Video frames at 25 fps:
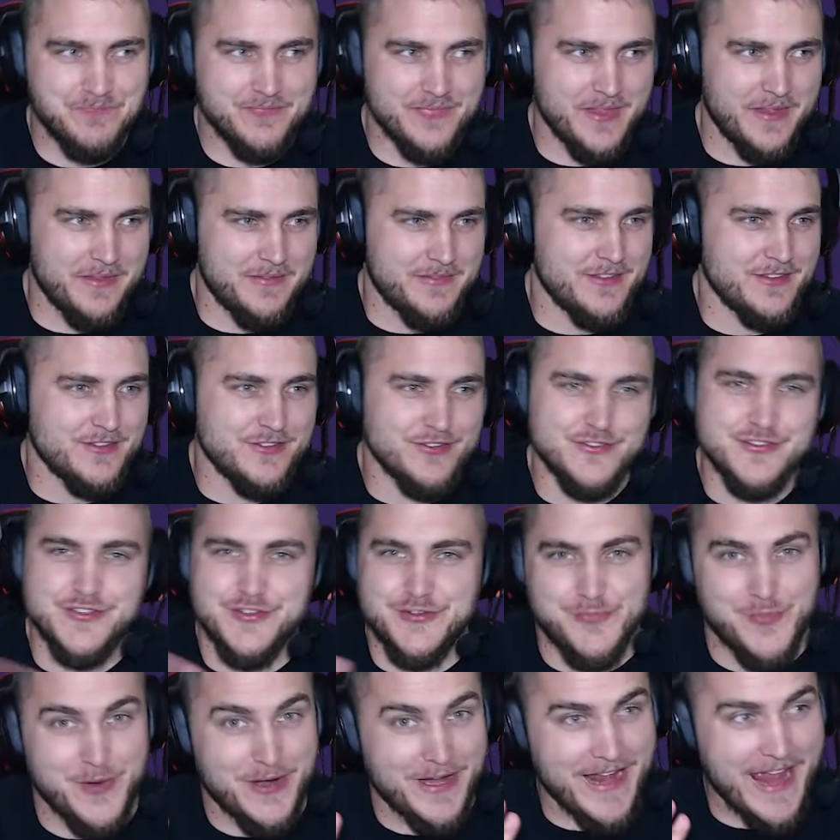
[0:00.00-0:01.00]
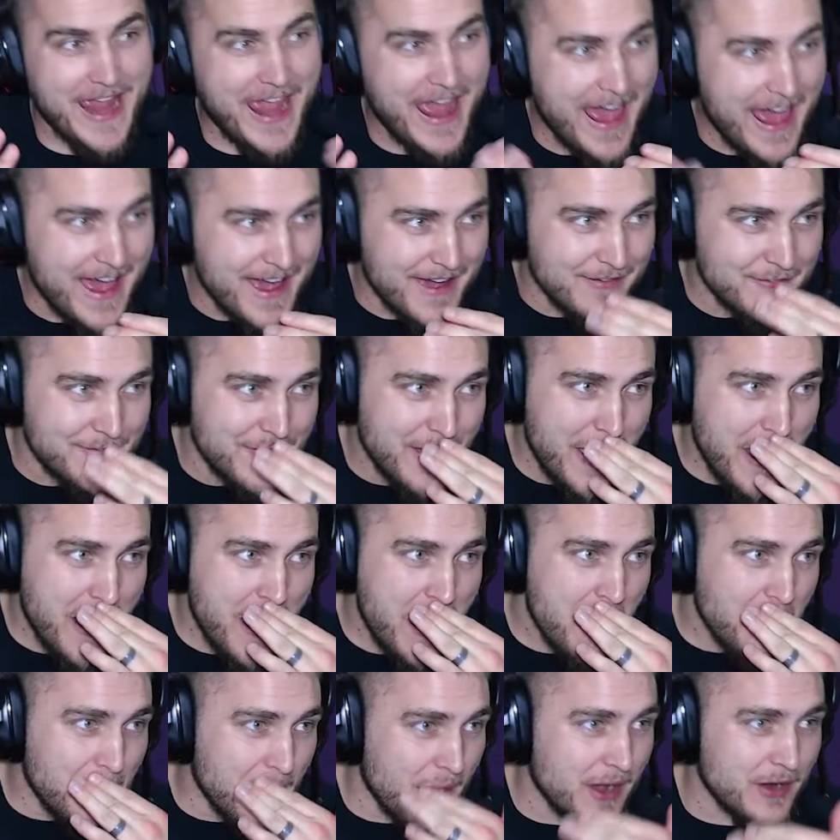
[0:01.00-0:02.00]
this is just what I have.
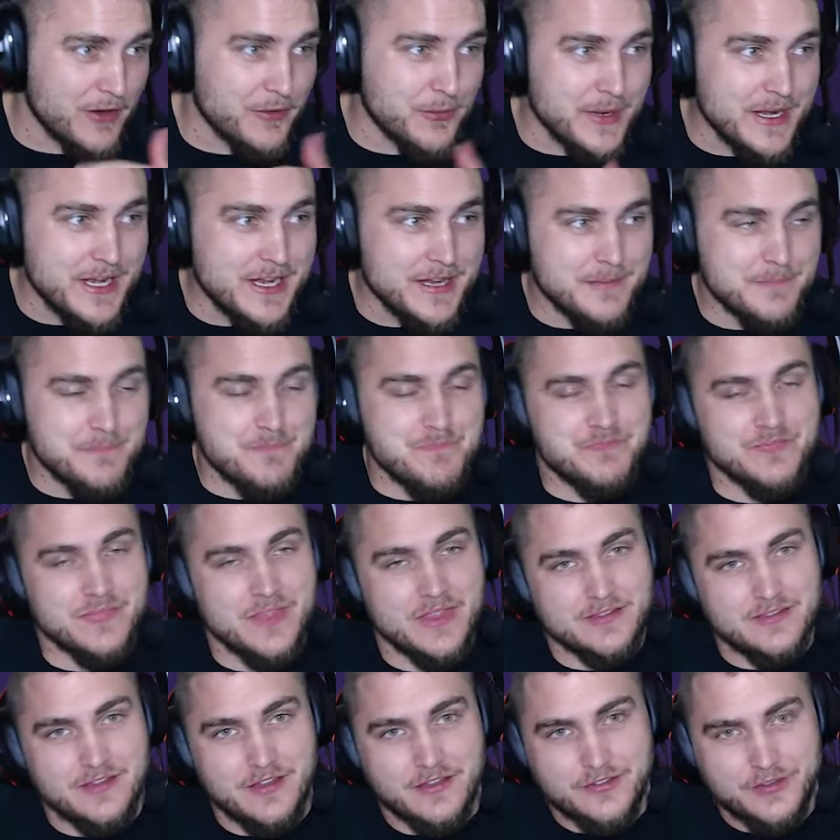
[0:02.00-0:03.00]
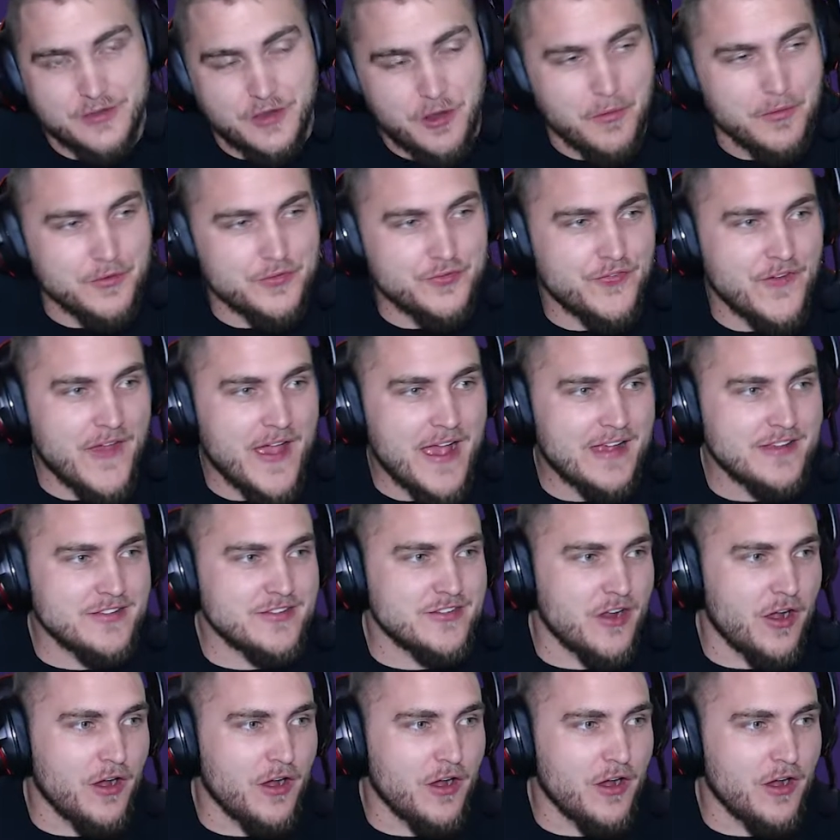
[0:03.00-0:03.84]
But Greedent doesn't go as fast.